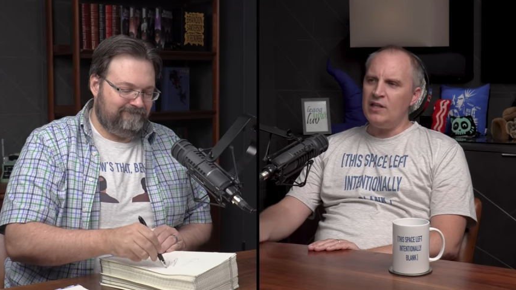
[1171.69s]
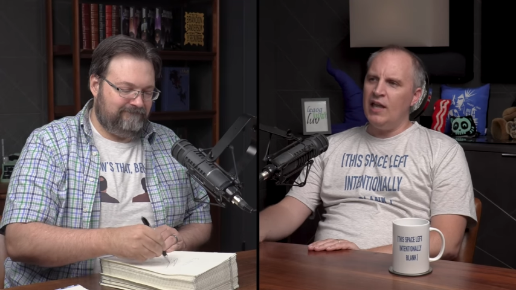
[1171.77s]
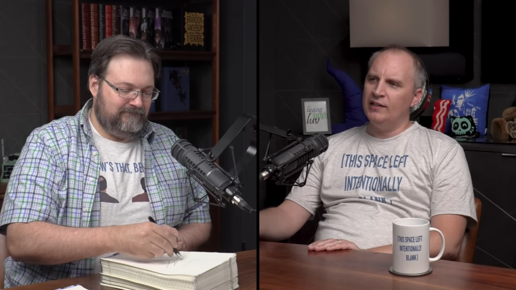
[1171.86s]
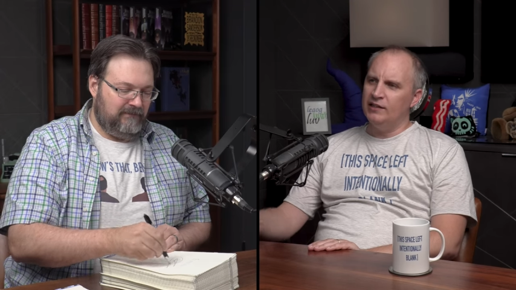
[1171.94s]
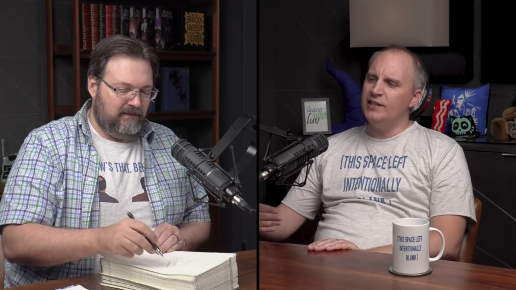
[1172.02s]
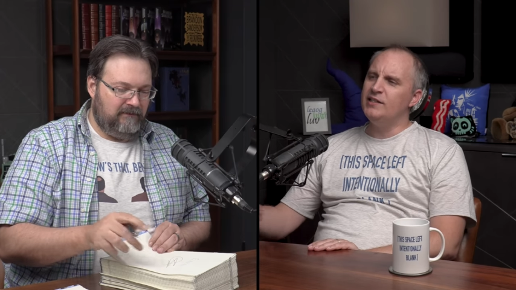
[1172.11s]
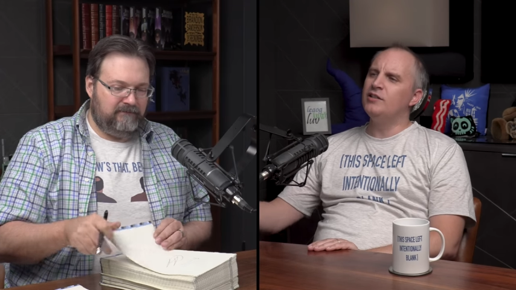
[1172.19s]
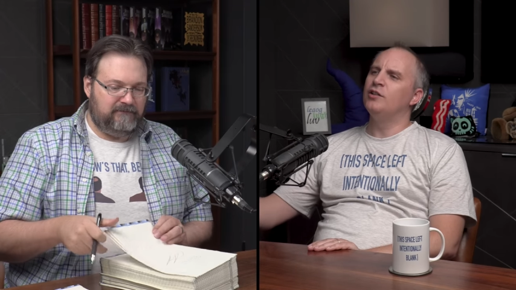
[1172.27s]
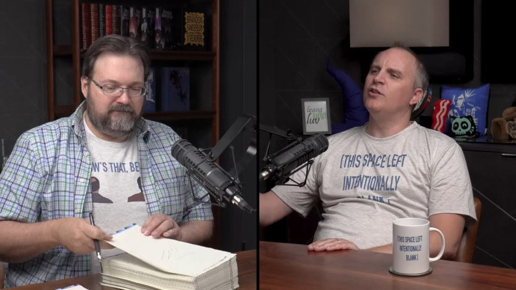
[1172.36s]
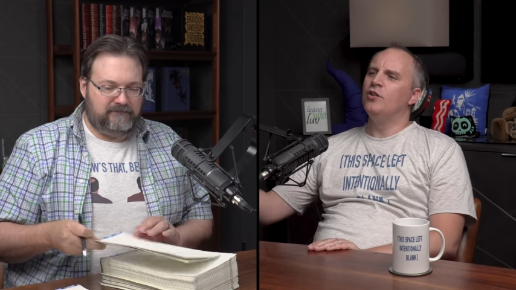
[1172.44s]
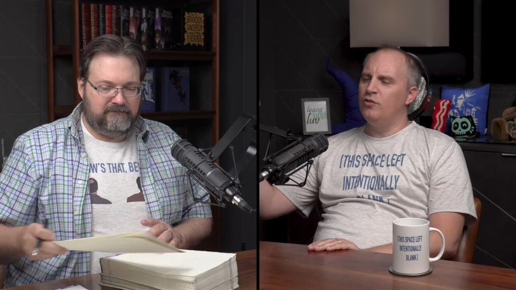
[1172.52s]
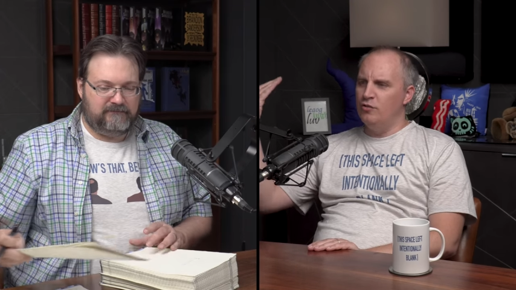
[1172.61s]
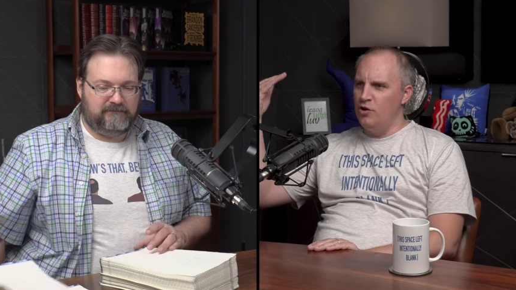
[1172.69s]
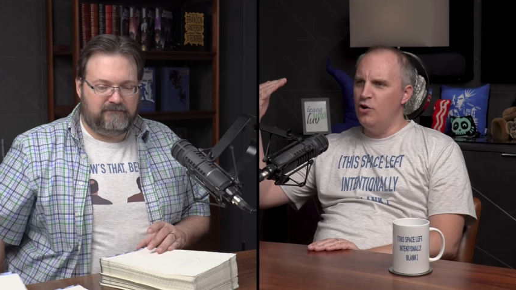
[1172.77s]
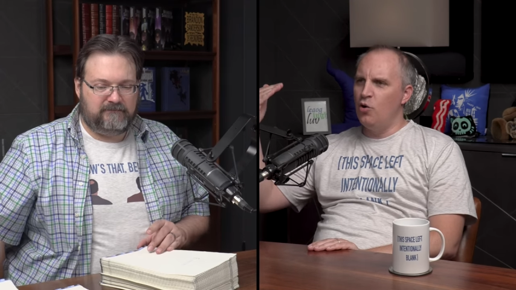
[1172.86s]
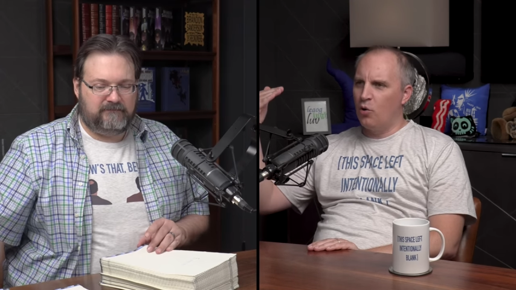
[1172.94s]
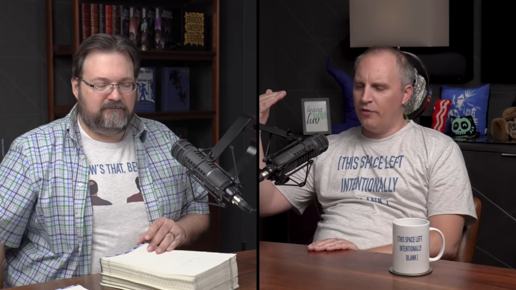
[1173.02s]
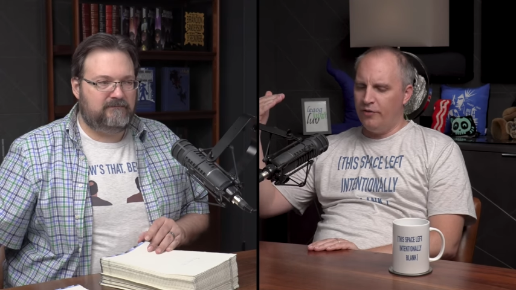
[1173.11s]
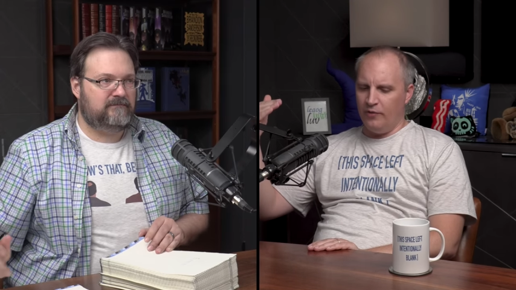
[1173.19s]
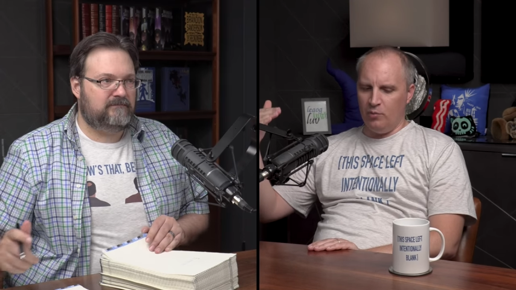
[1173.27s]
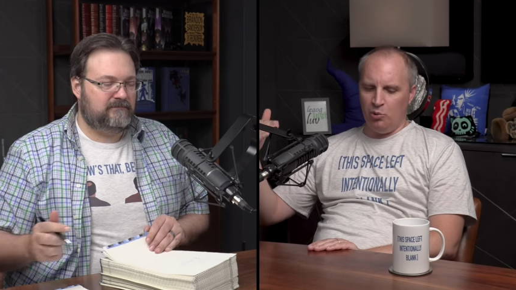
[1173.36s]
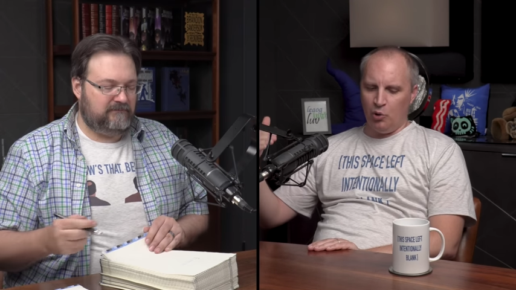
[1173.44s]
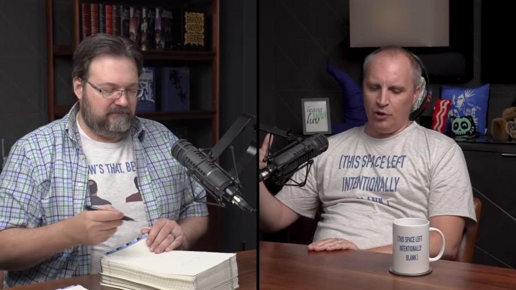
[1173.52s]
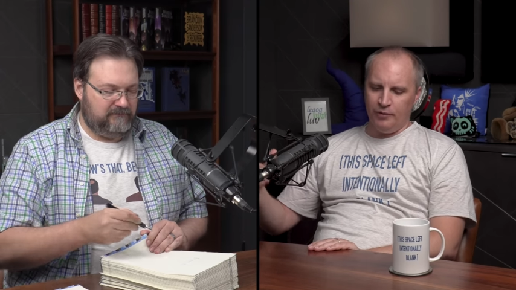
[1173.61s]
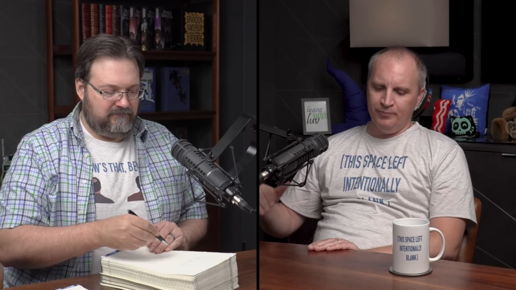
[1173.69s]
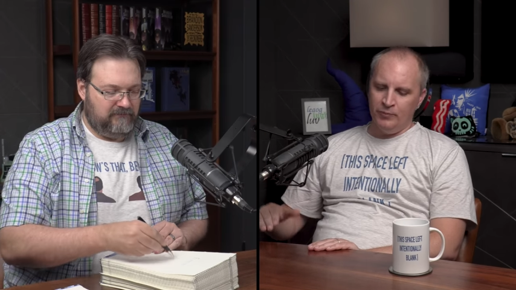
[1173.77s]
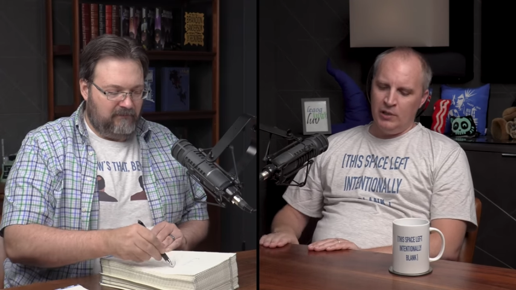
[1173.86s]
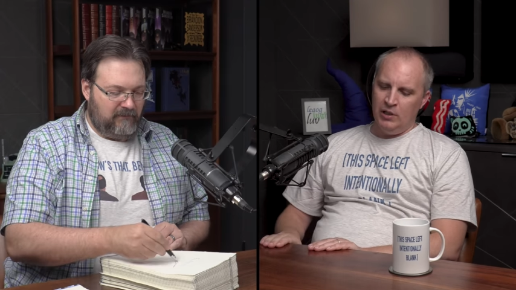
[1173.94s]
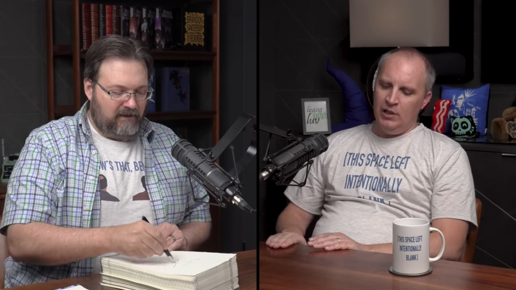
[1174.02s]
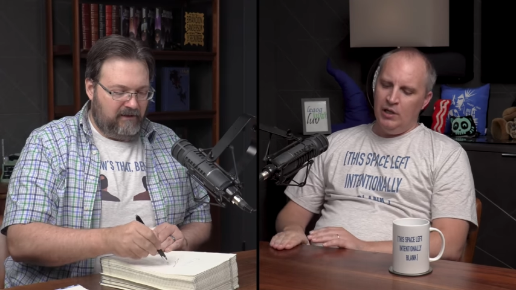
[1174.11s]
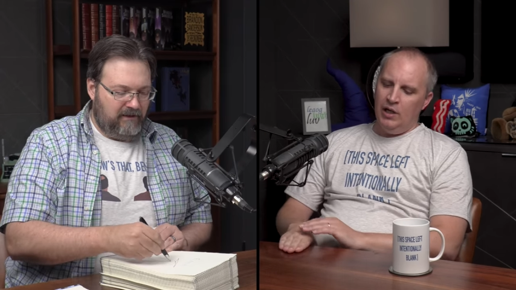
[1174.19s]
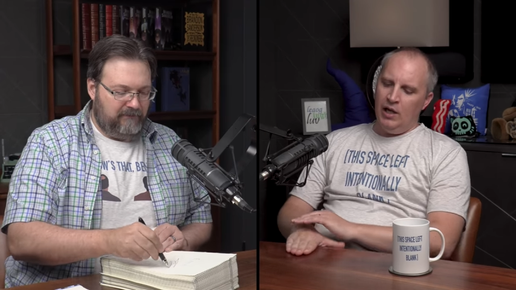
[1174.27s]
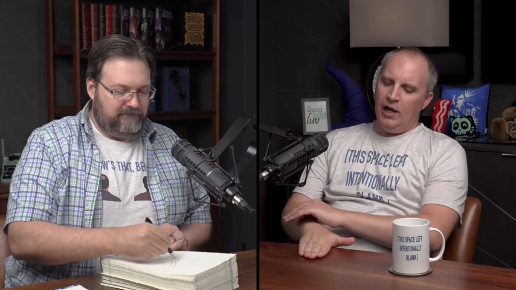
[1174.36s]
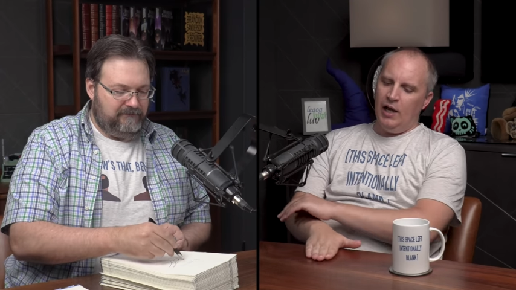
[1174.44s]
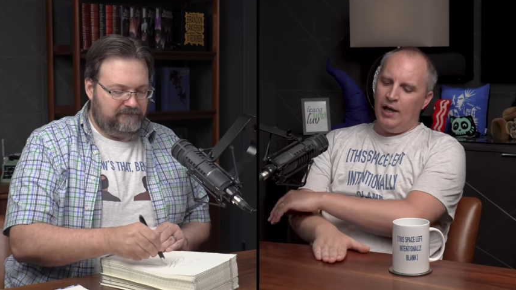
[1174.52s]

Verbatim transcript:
Speaker 1: At least north of the border. Yep.